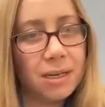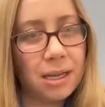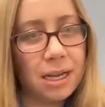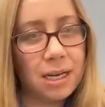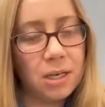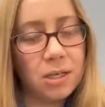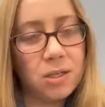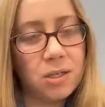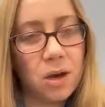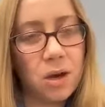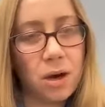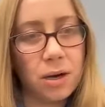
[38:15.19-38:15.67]
Can
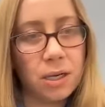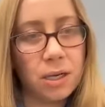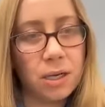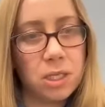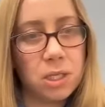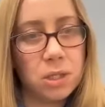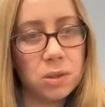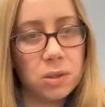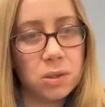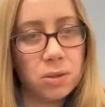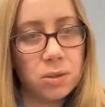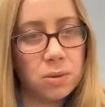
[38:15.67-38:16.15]
you talk us
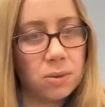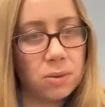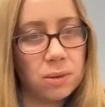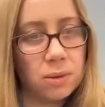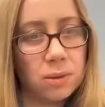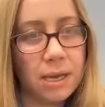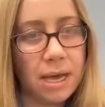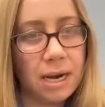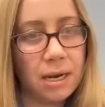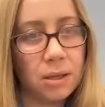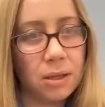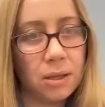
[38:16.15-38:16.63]
through
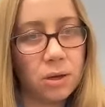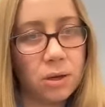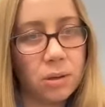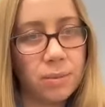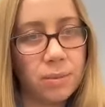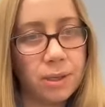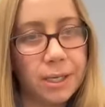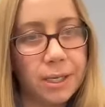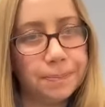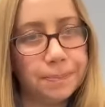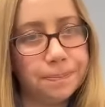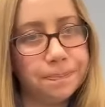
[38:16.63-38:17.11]
that a little
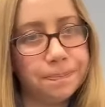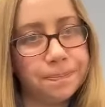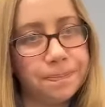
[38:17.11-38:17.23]
bit?